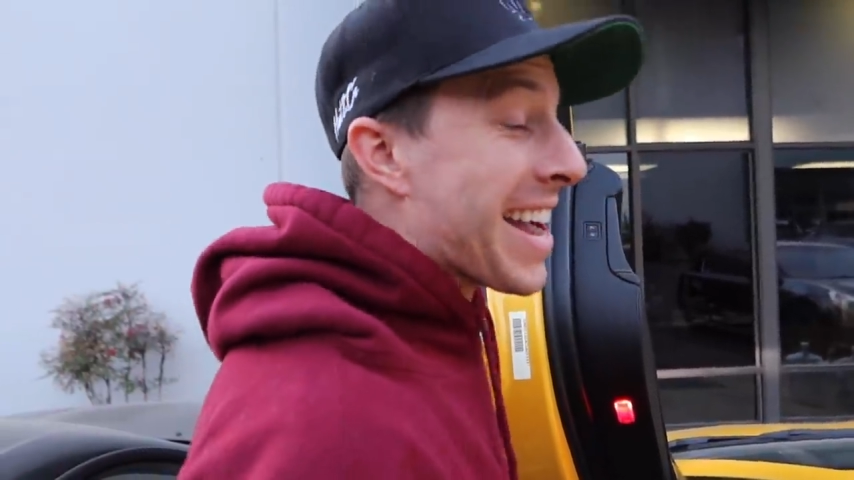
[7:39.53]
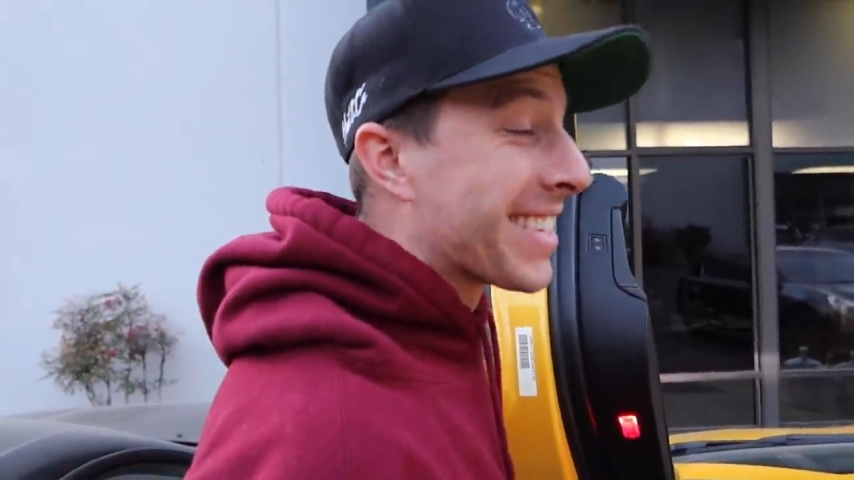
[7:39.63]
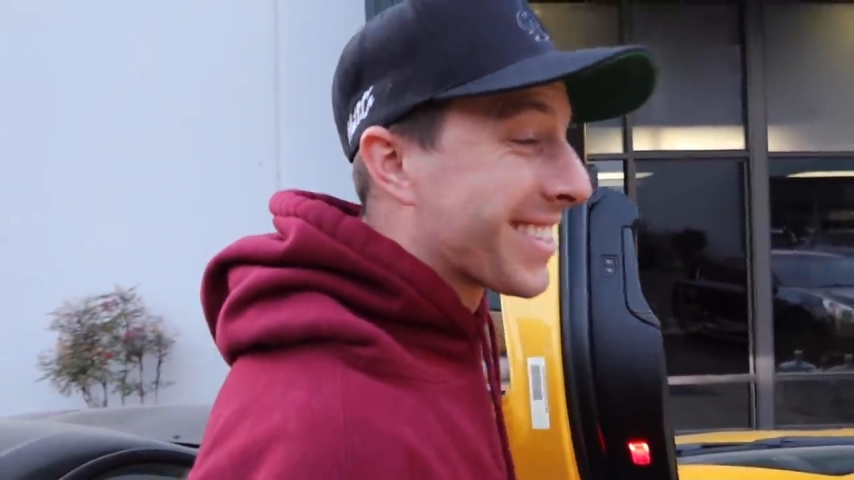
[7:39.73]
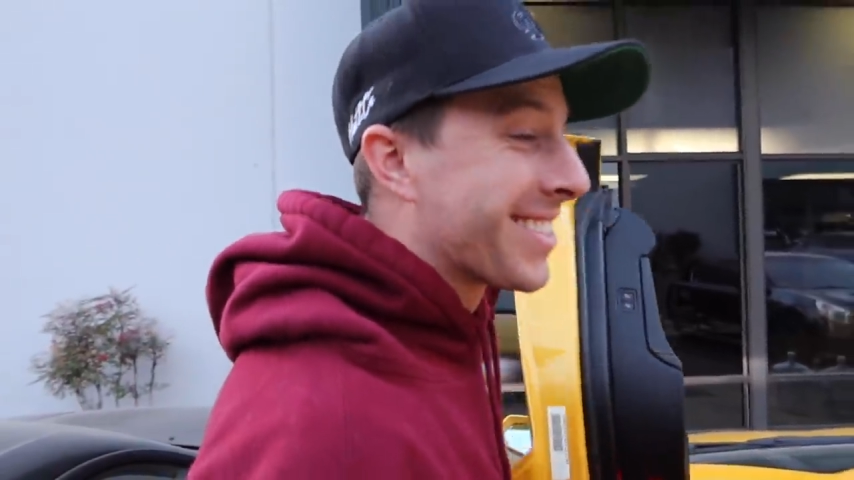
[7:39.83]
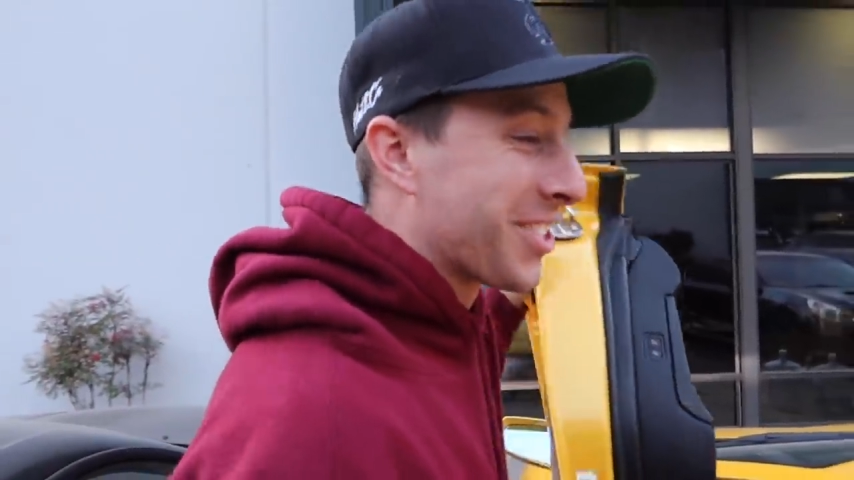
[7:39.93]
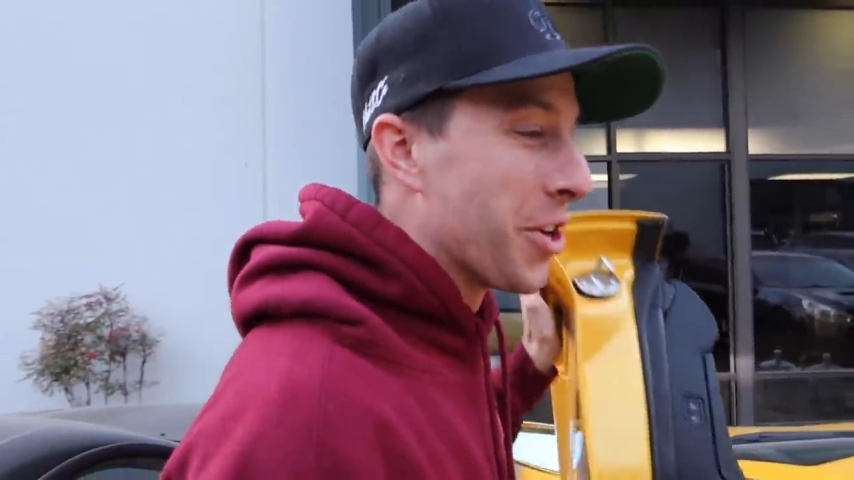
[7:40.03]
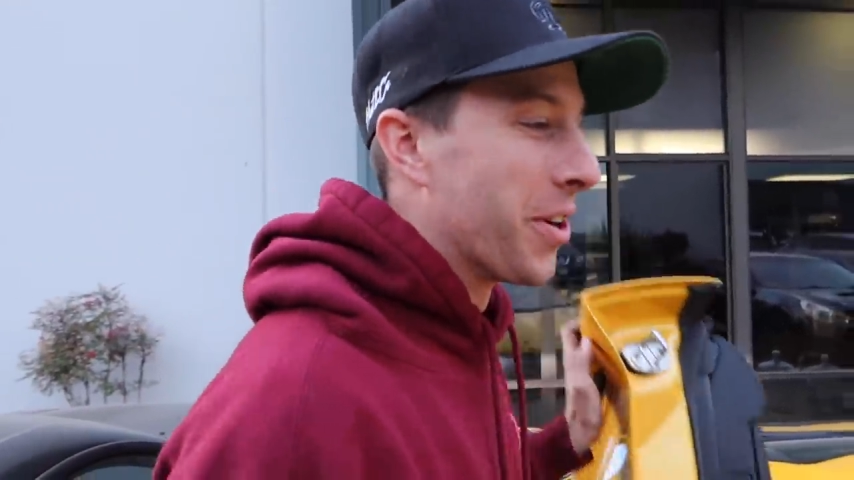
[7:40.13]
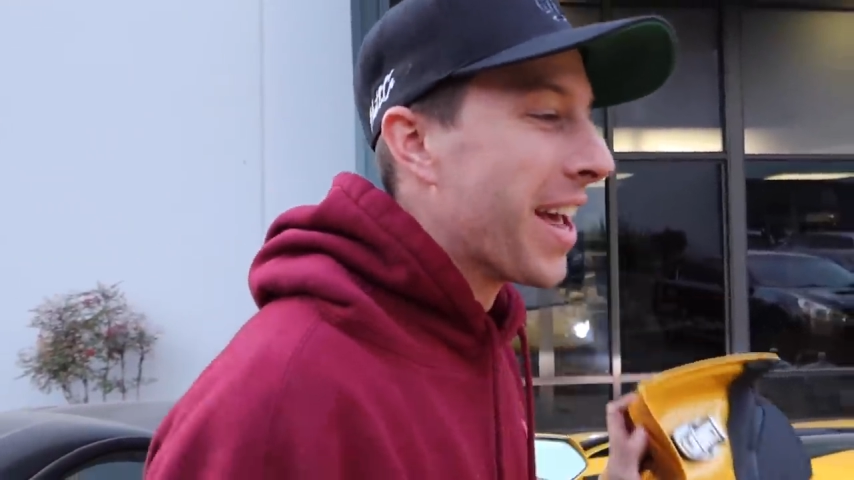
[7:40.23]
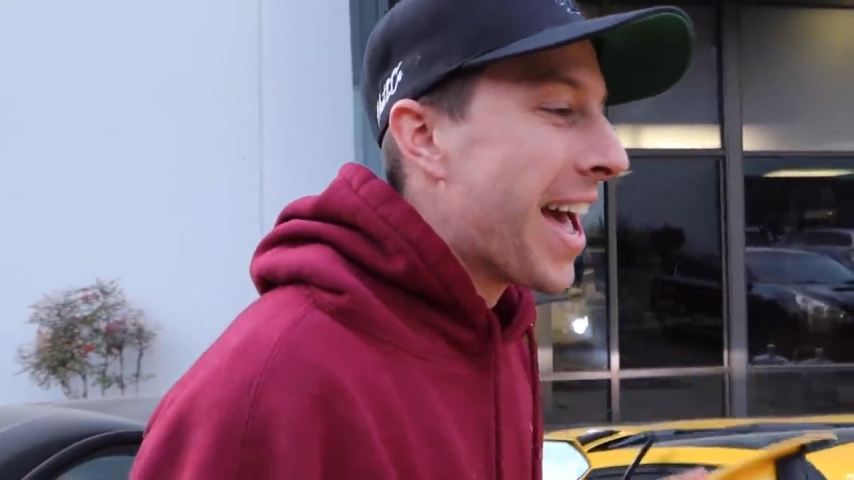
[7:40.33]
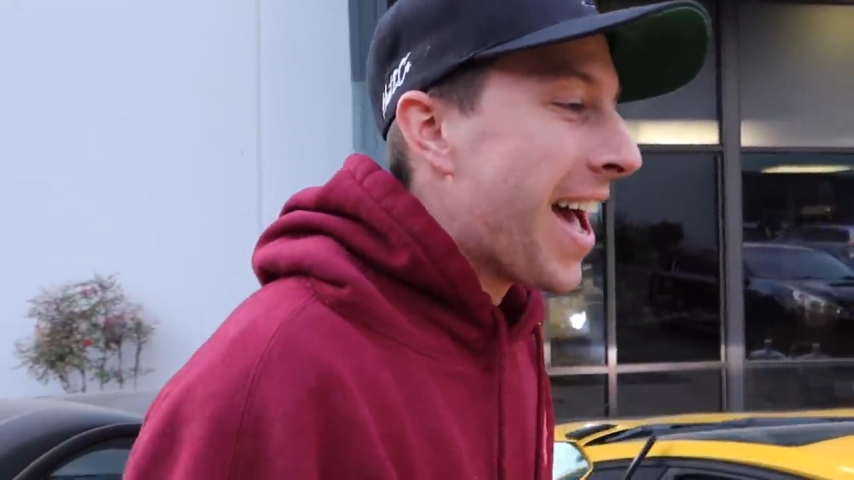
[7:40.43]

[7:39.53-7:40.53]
It's, dude,